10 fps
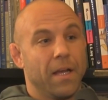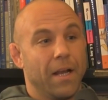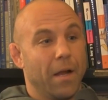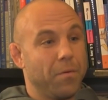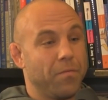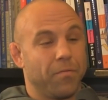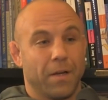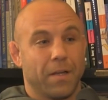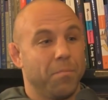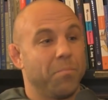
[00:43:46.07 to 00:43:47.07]
and I would
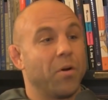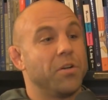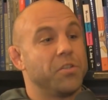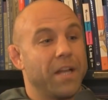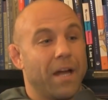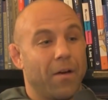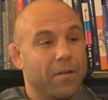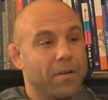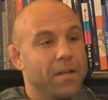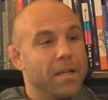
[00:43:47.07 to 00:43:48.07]
fucking purge it
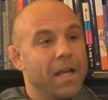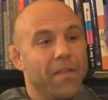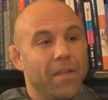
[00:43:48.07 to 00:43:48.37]
out, mm -hmm.